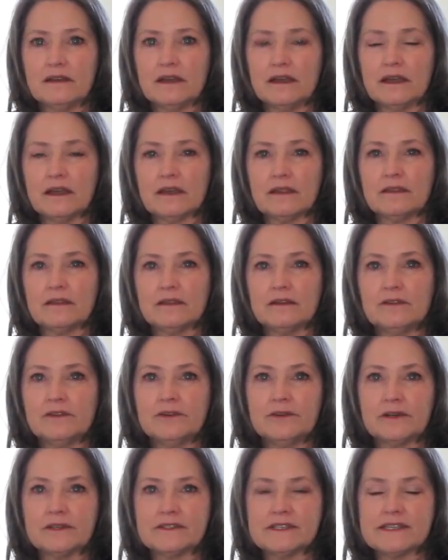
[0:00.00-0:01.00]
And the
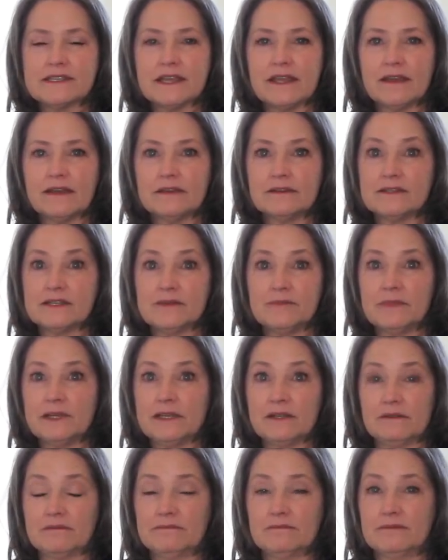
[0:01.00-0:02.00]
Lord said to
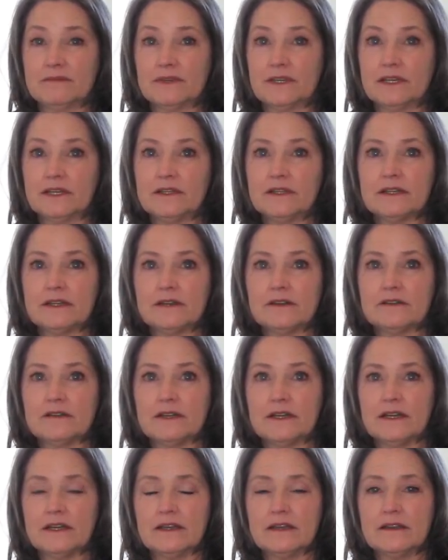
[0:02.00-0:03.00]
me
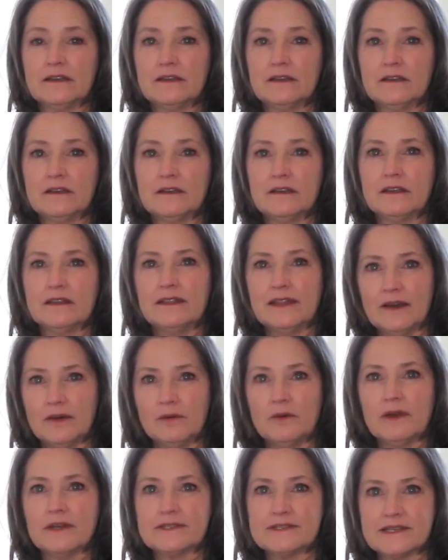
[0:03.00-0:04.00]
clearly, that
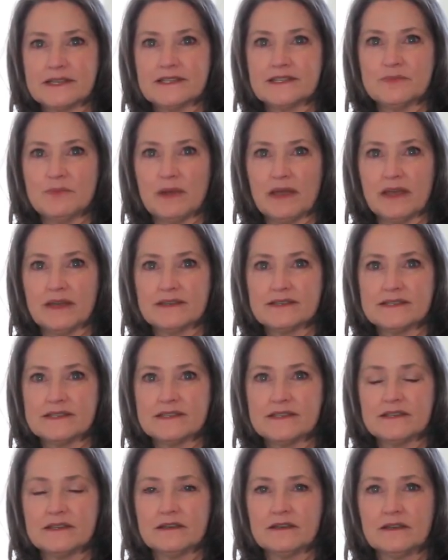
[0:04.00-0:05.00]
was his
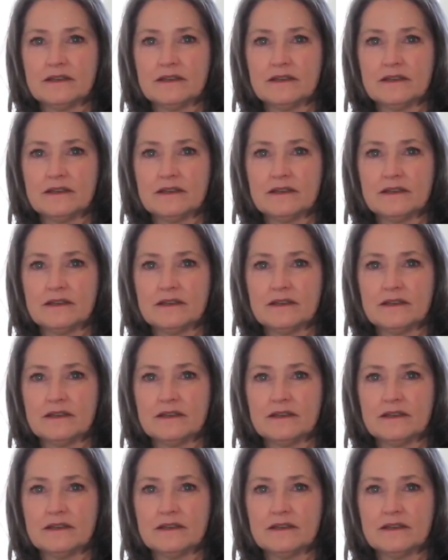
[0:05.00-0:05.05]
best.